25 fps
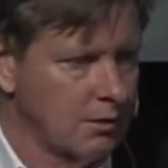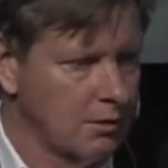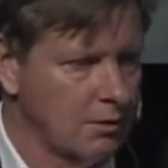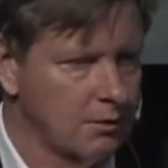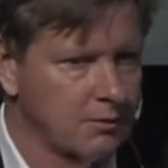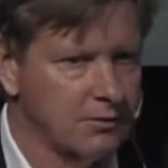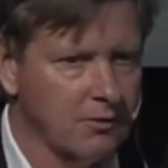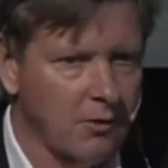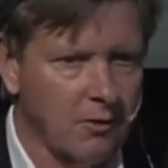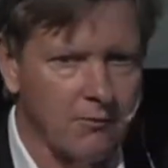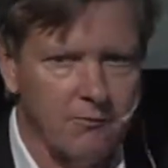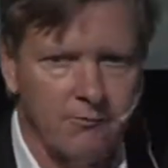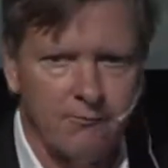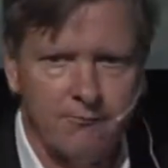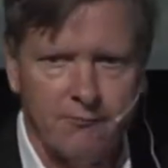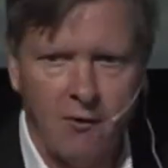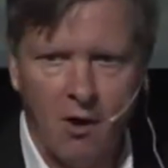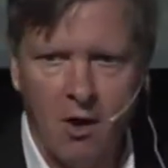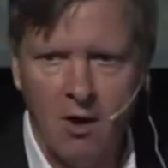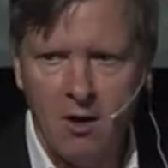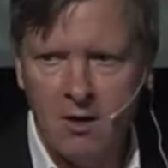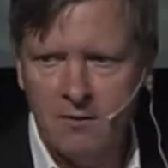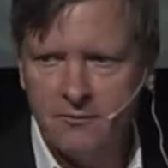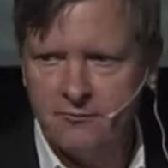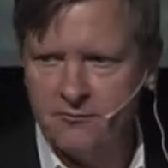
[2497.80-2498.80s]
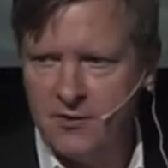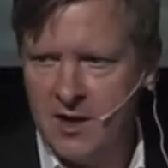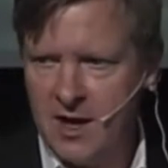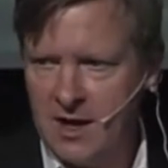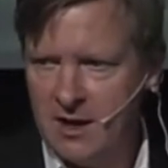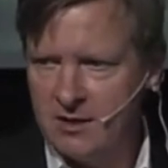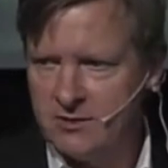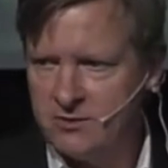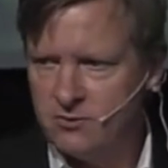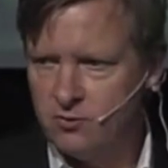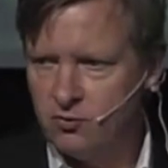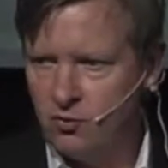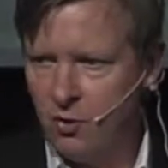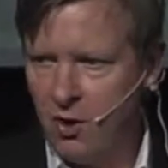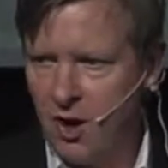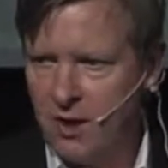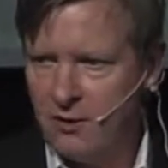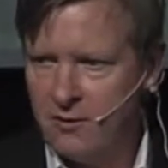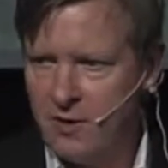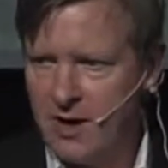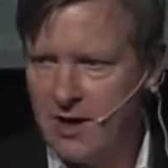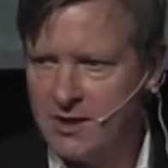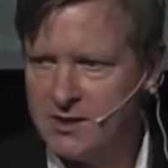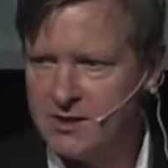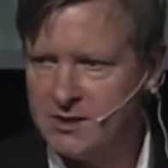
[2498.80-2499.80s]
So 5,000
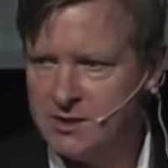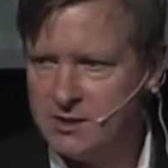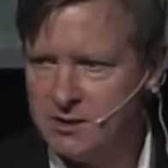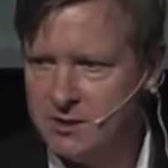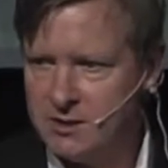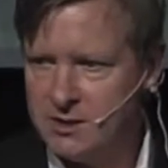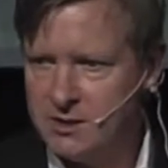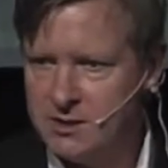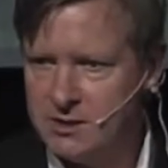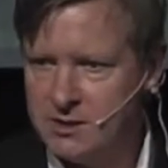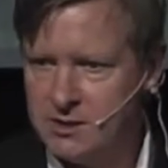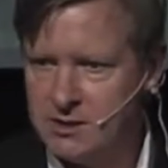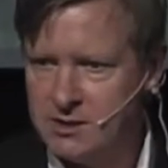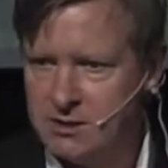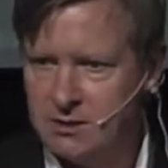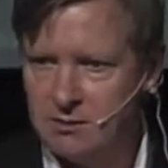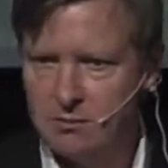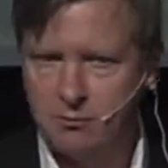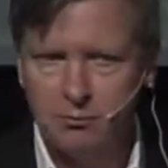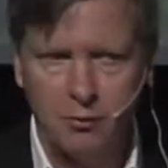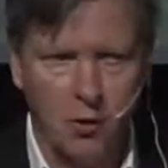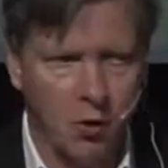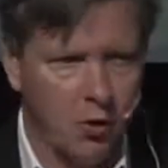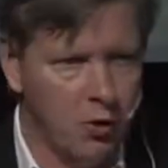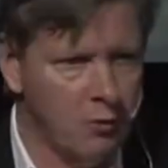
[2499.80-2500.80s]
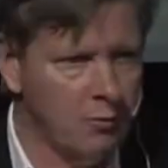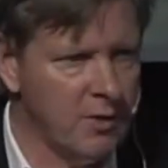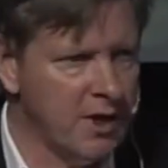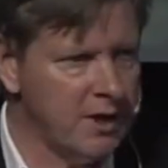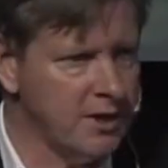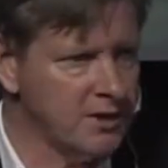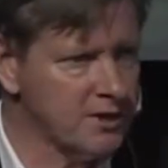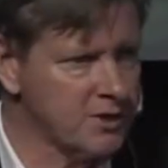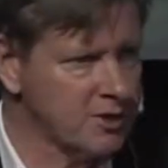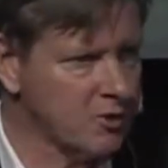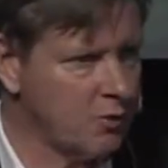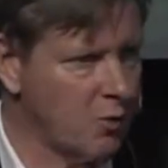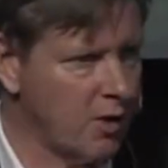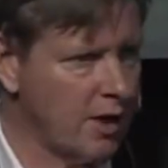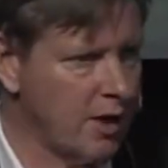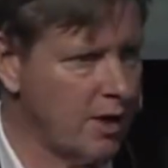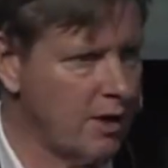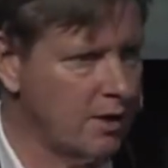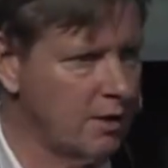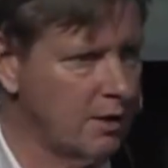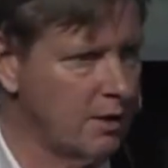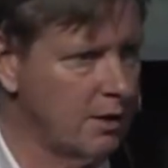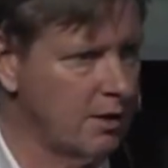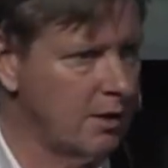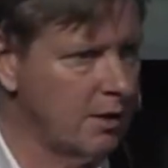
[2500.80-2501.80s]
ryegrass seeds per metre
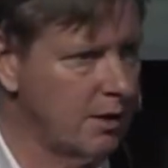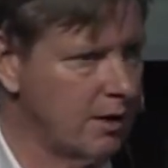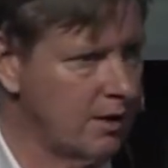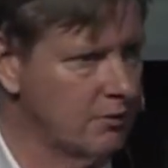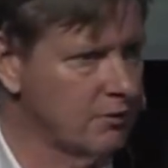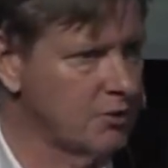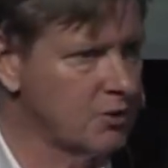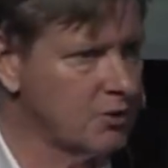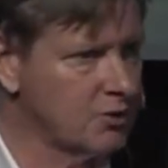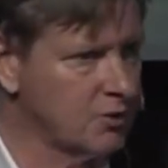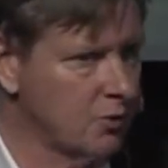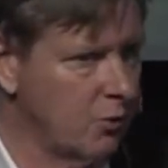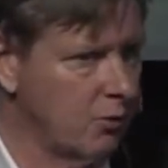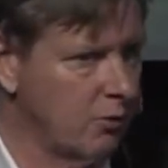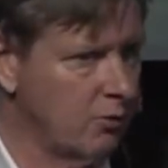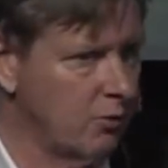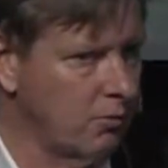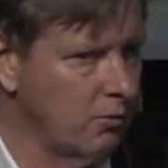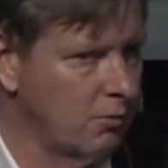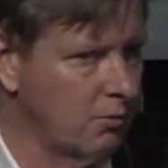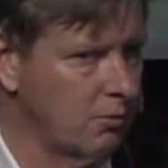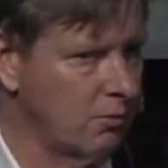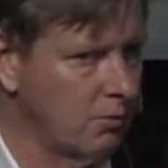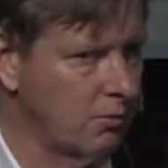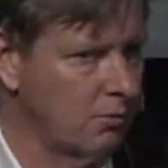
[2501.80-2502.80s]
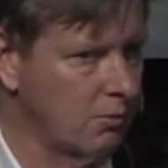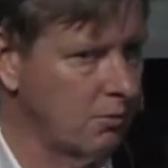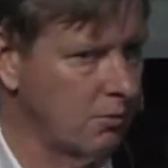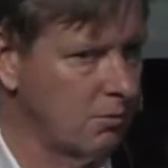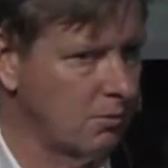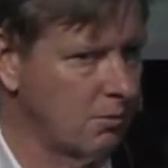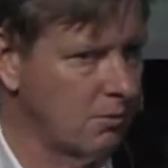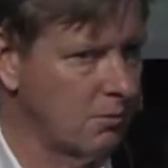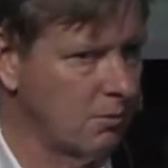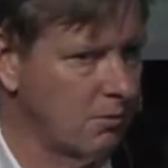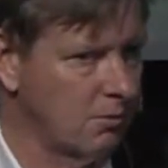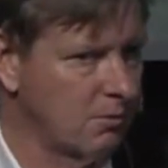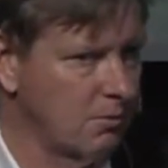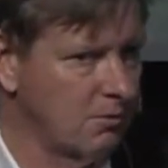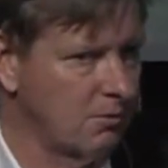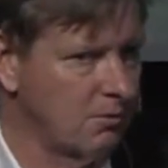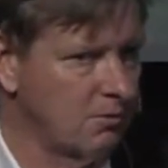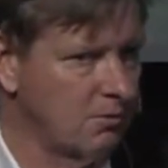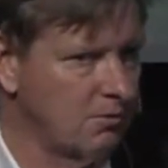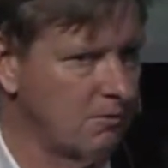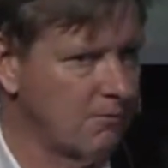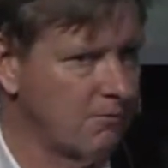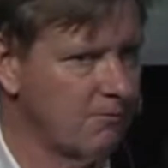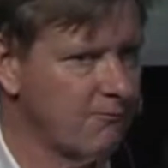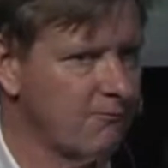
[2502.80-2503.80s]
squared in the soil.
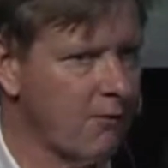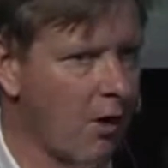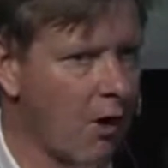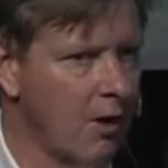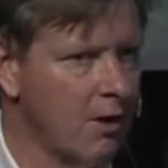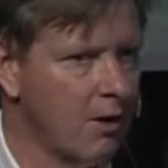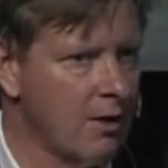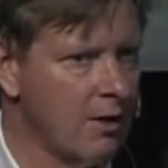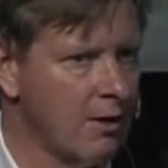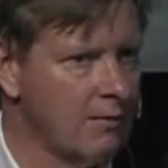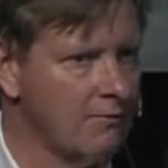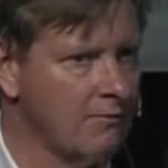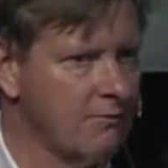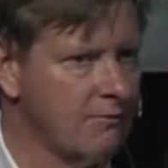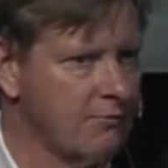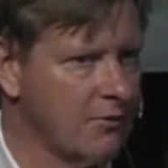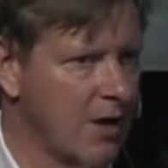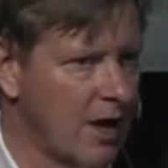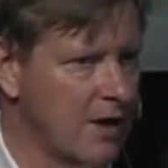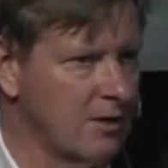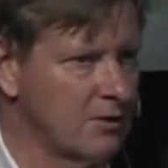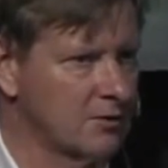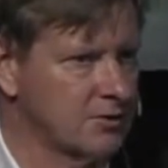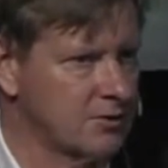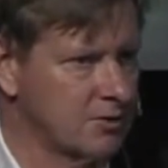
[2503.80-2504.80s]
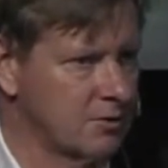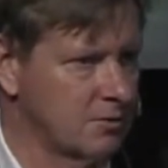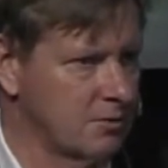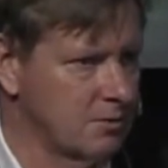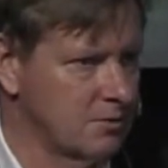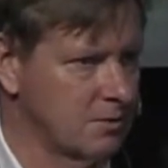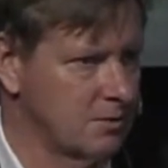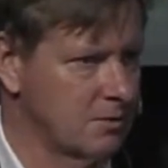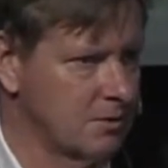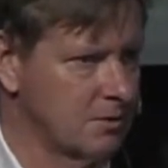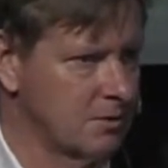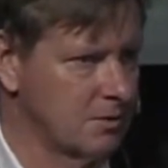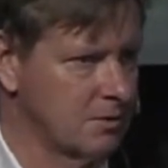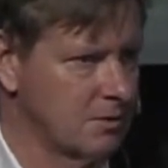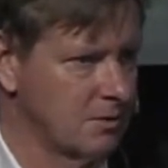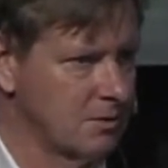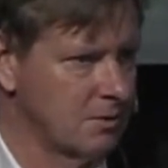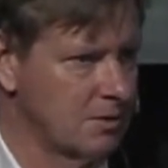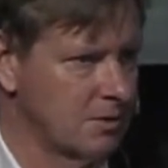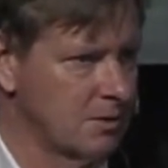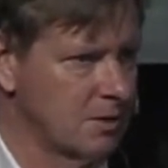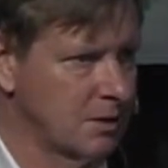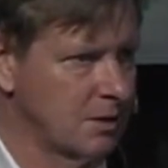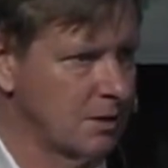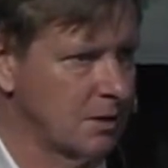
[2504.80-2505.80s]
5,000.
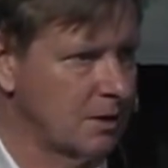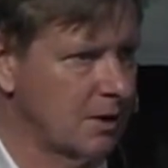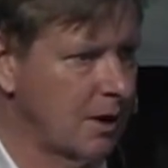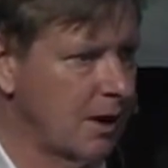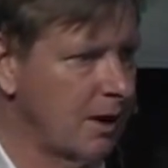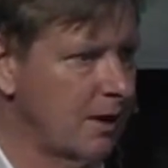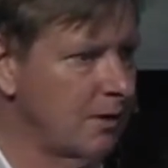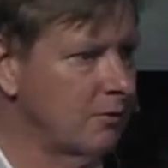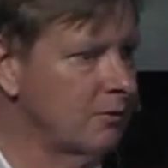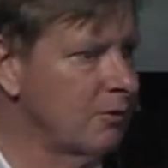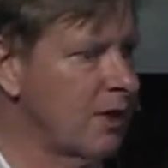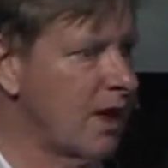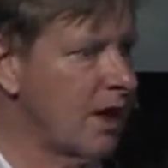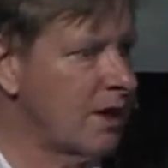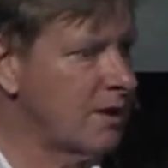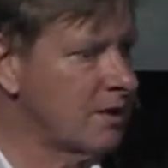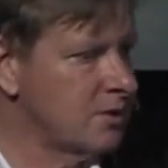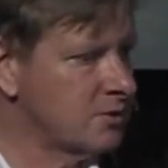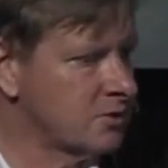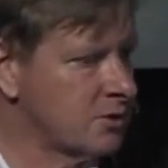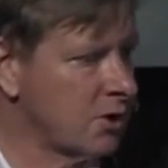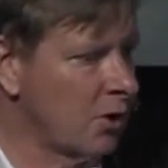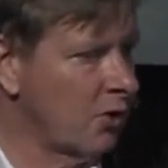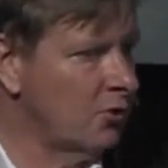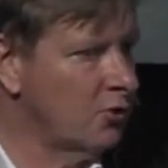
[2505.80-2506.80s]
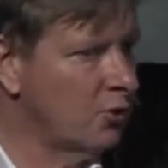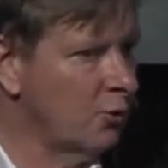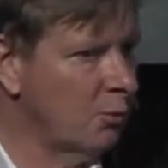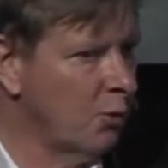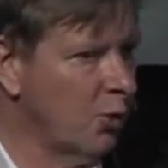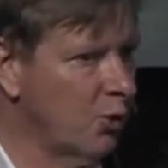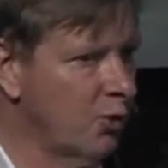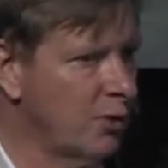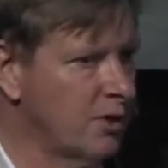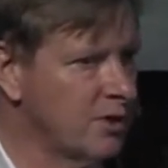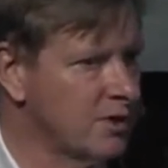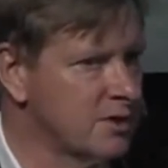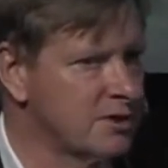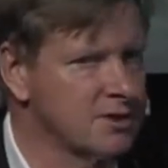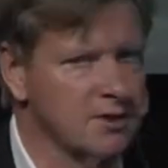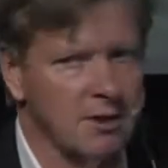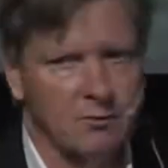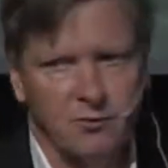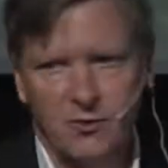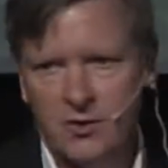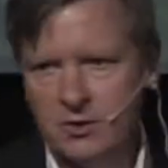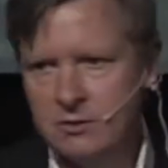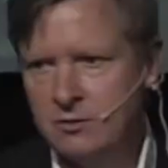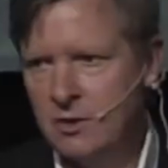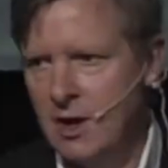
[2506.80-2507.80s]
Okay, that is going to be
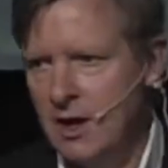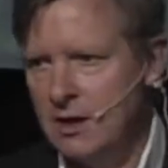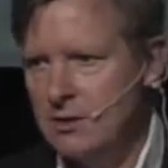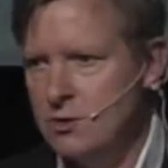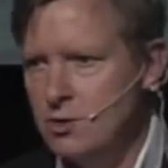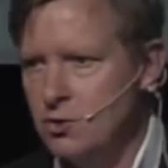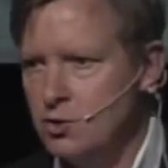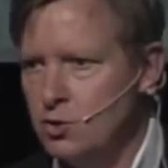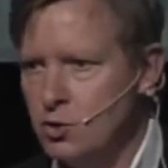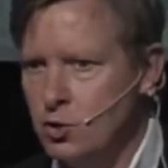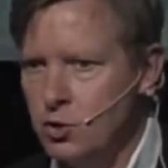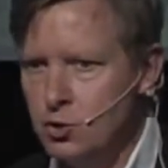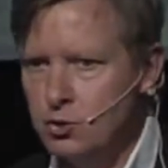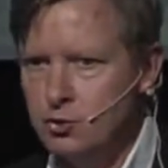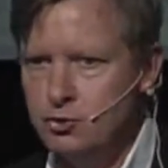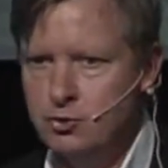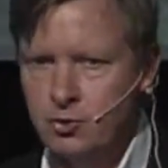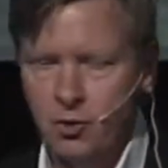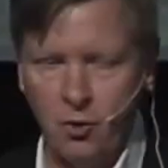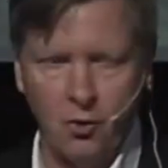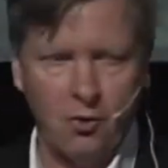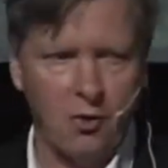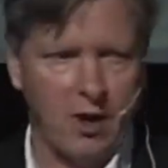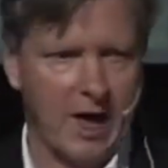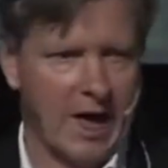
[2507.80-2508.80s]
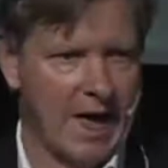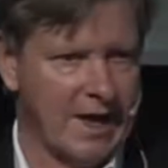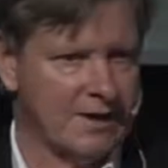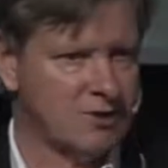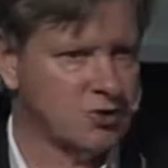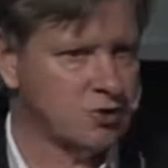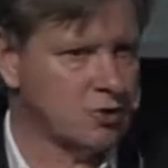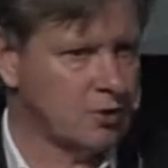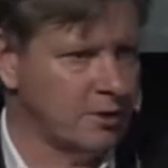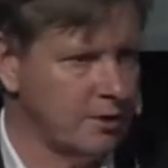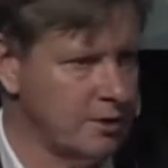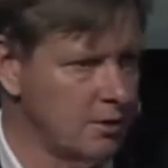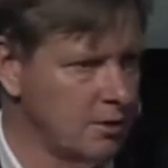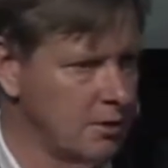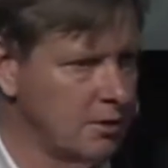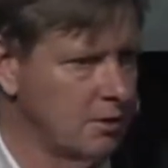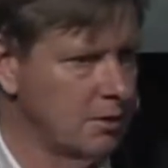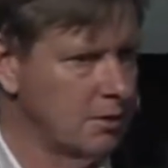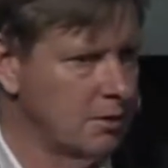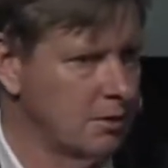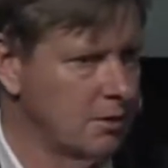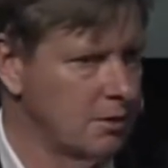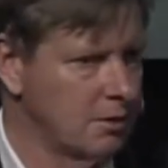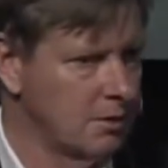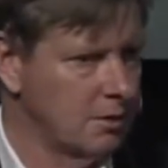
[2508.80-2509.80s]
something that you could not actually
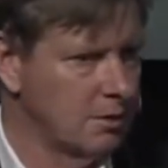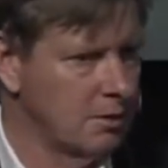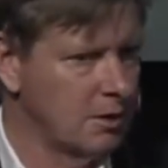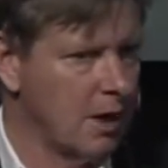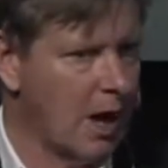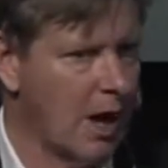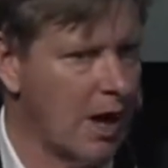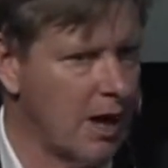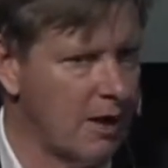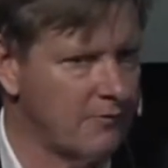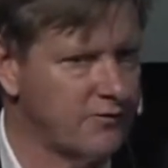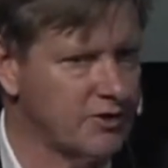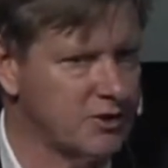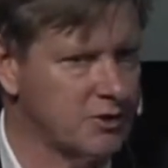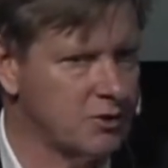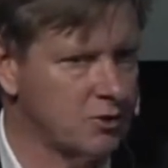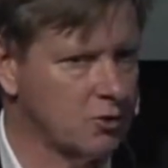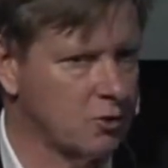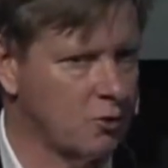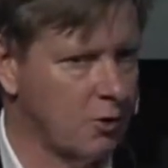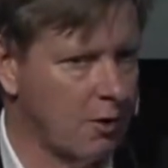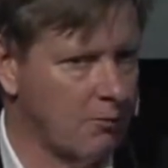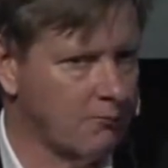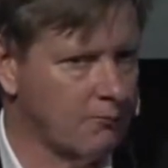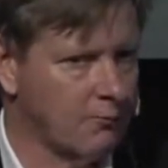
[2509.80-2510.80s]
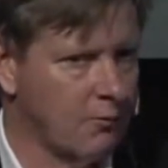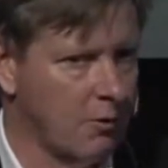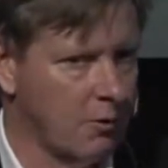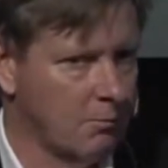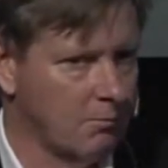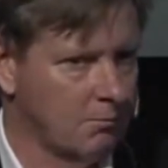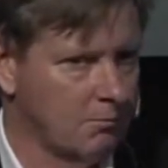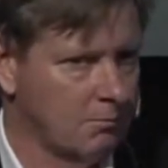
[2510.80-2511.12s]
harvest a crop from.